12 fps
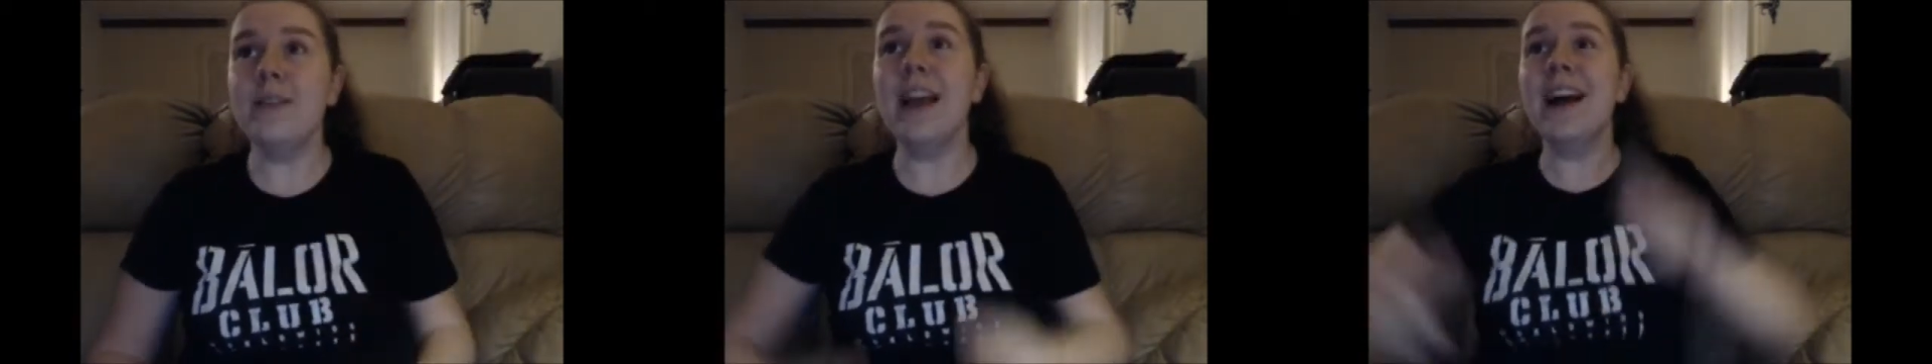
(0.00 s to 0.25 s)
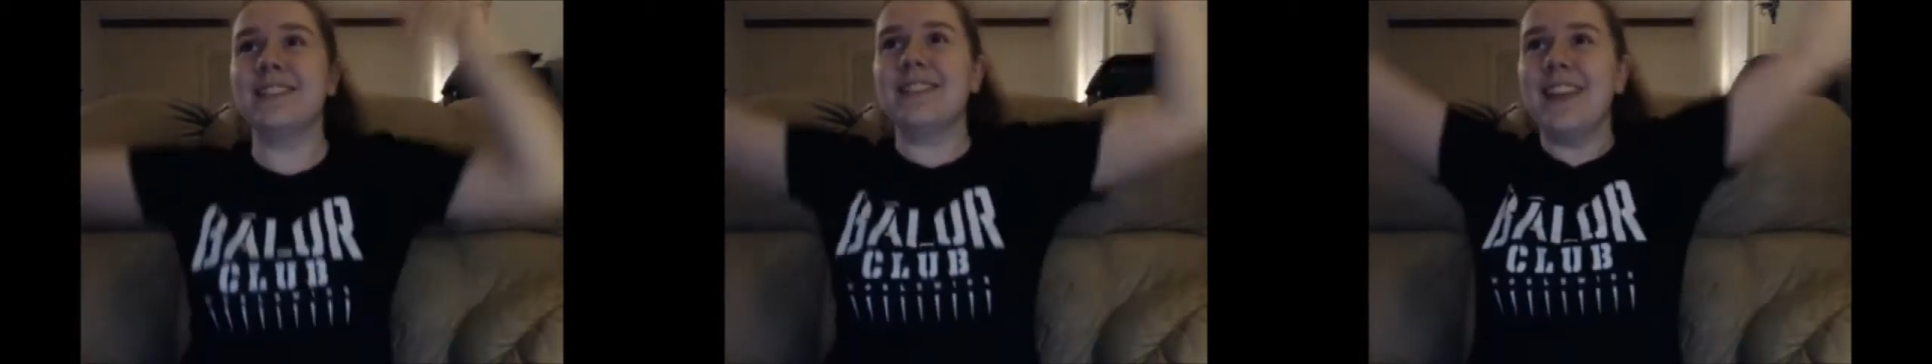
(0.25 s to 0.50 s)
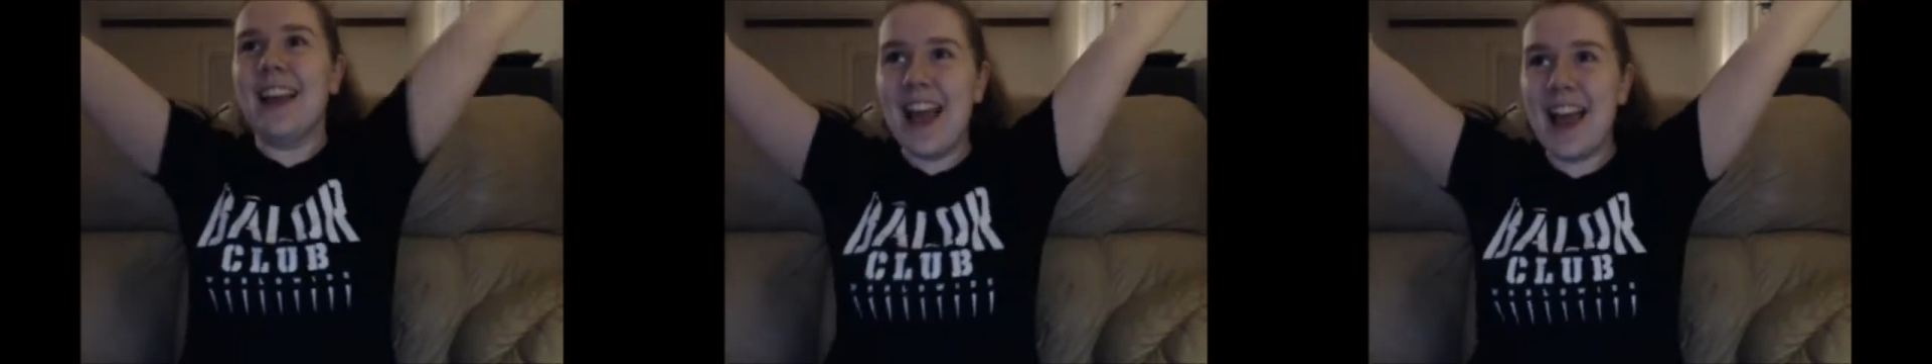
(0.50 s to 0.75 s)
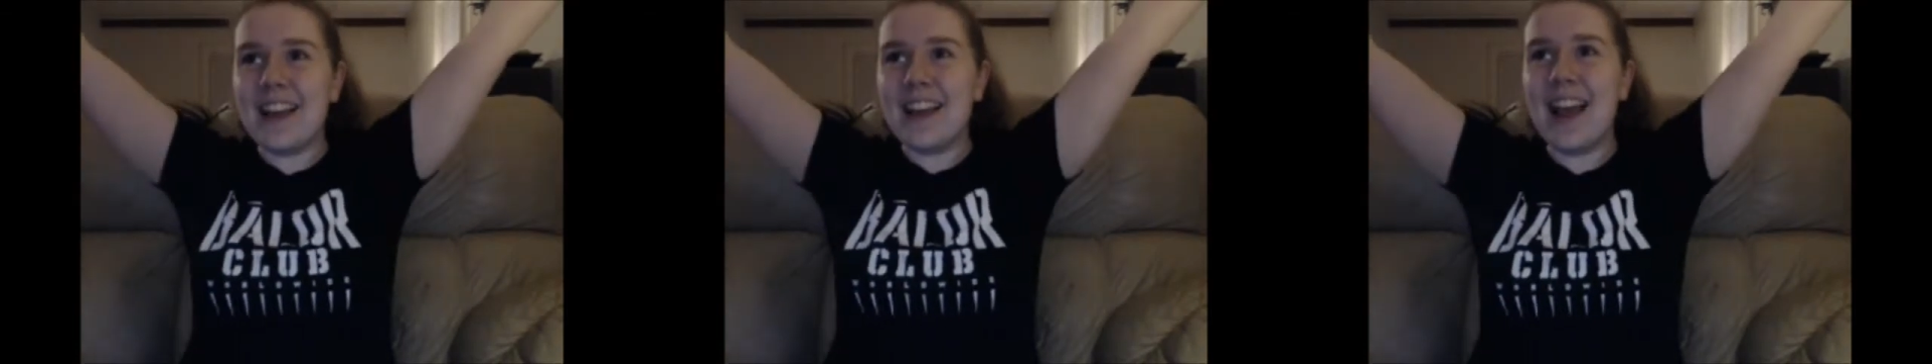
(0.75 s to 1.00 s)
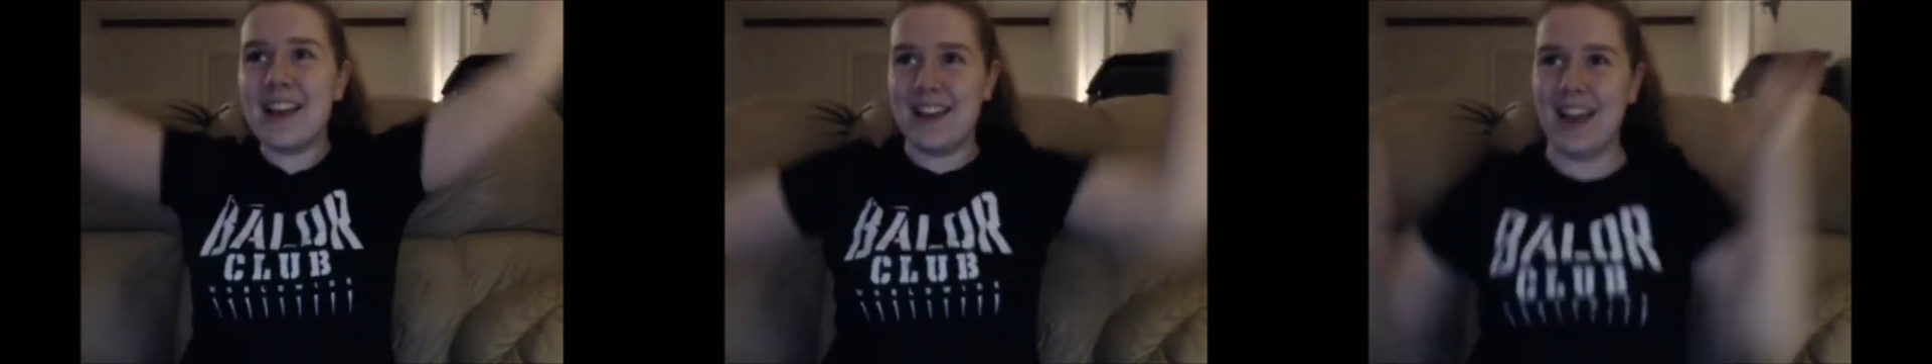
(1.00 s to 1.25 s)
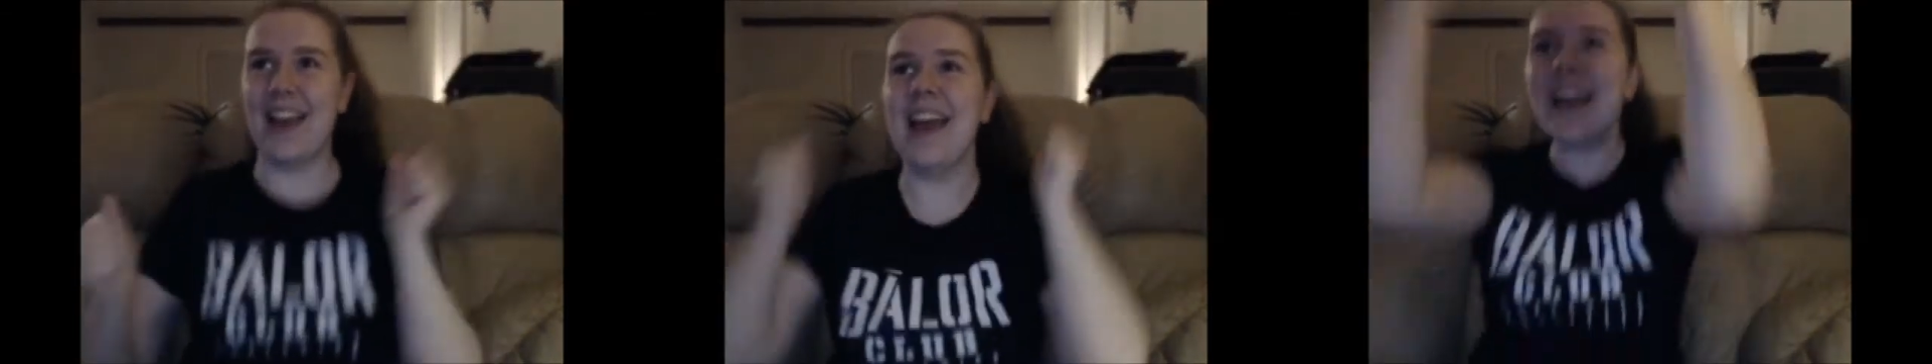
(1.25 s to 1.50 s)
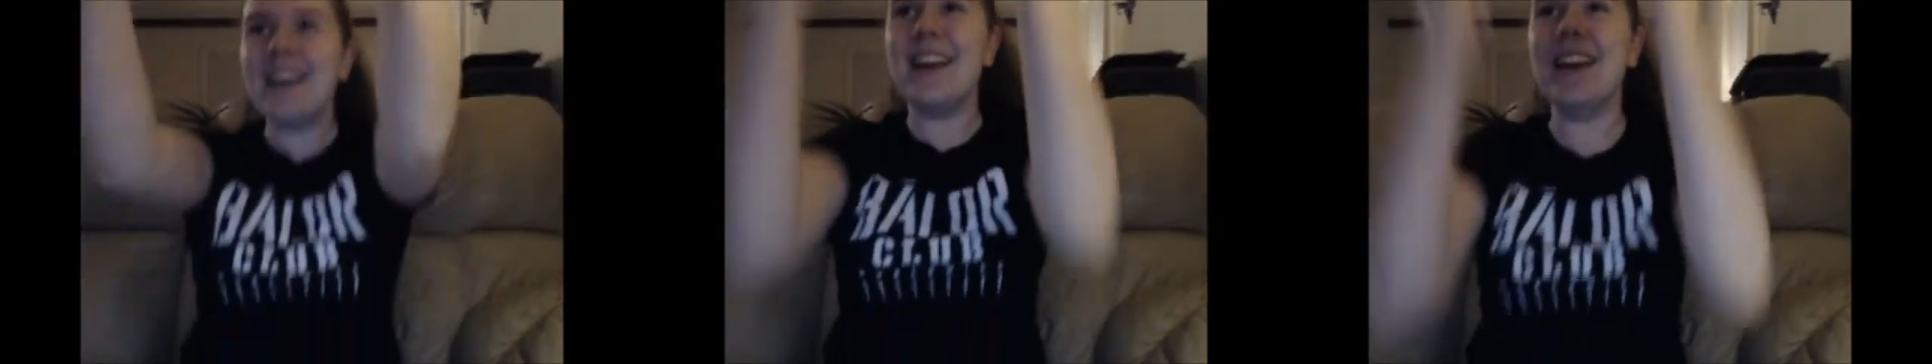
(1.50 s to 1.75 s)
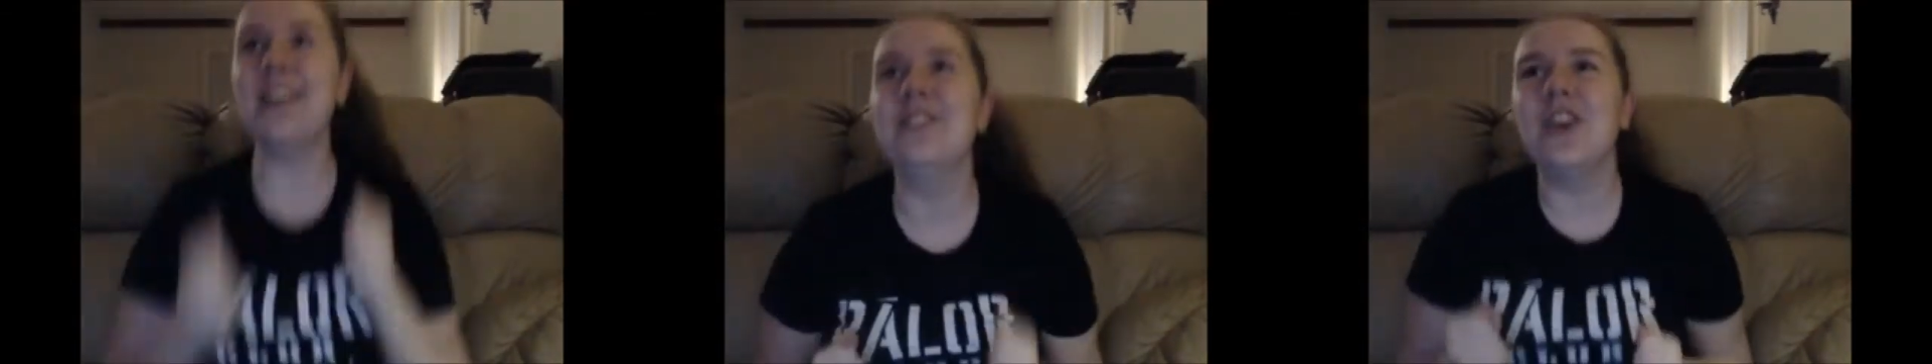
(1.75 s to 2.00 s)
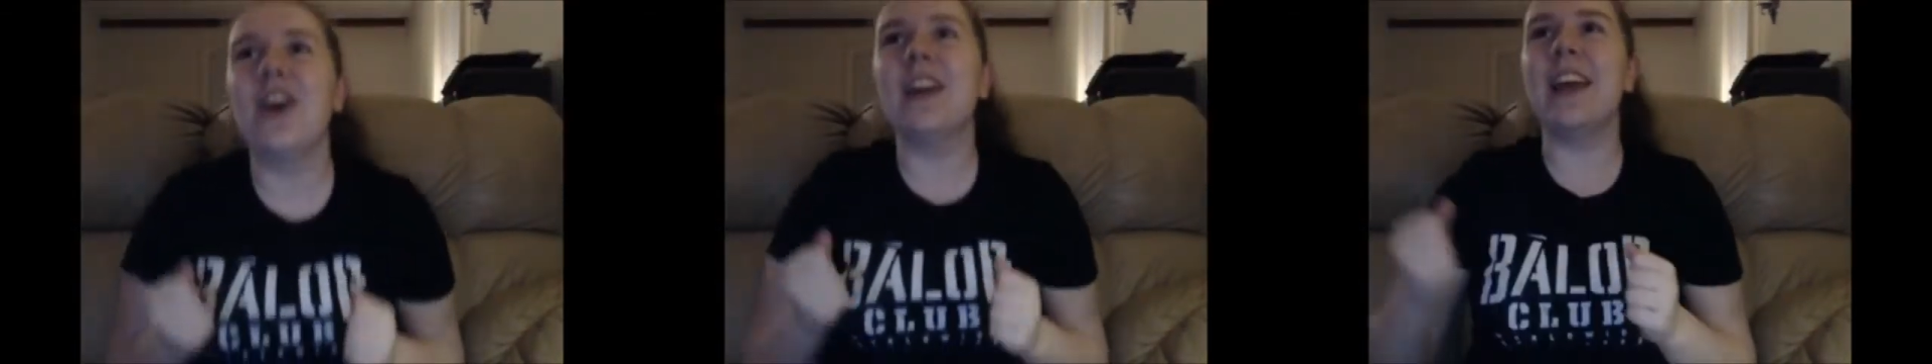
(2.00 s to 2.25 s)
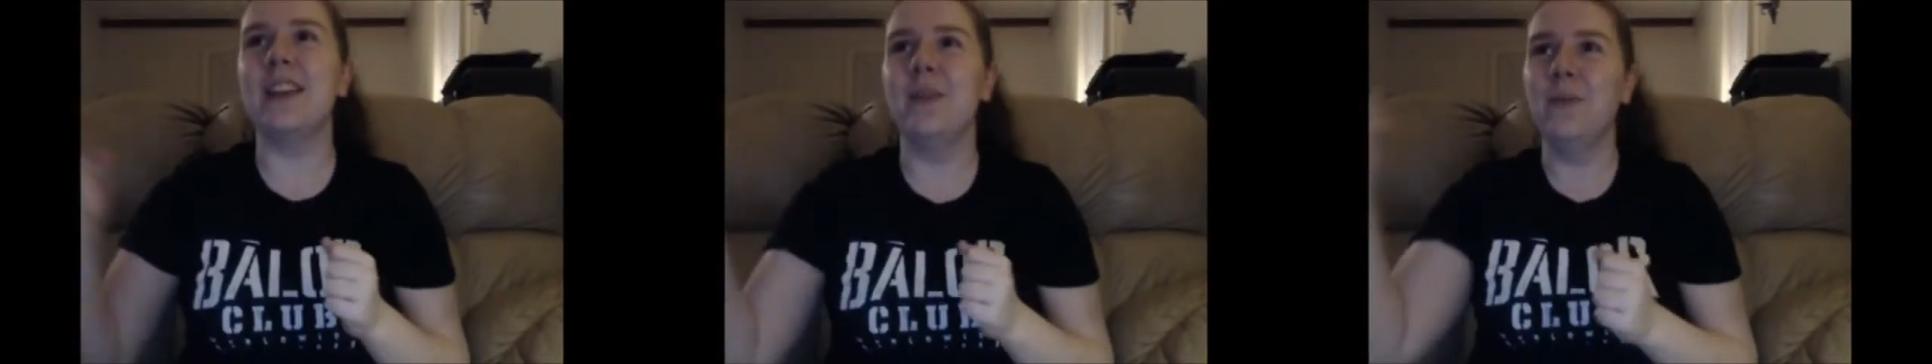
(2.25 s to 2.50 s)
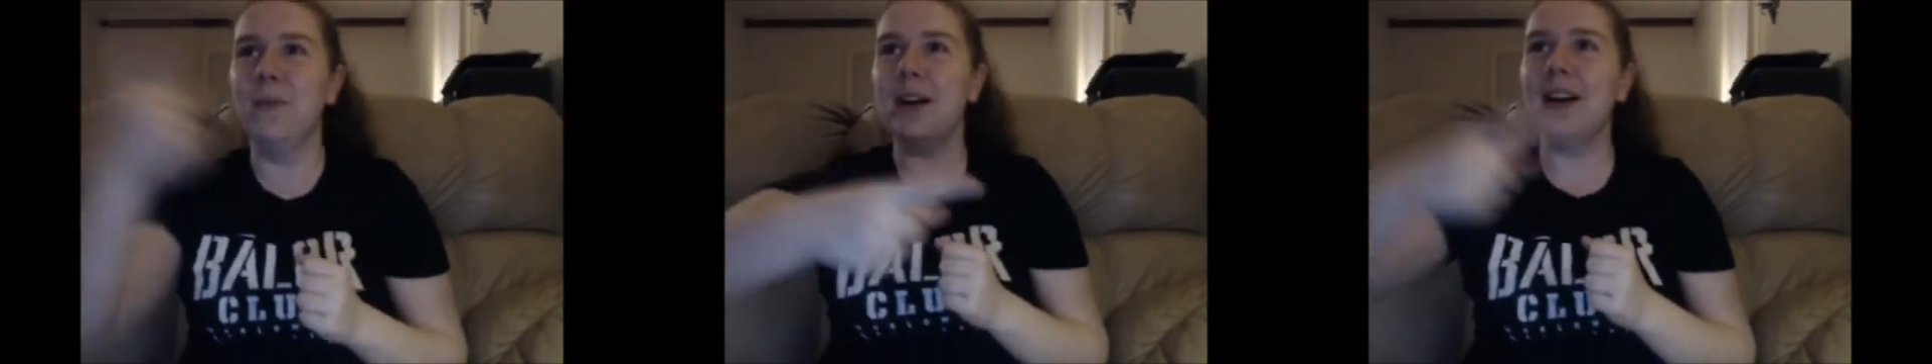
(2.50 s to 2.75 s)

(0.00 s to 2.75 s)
yes! AA! AA to Jordan!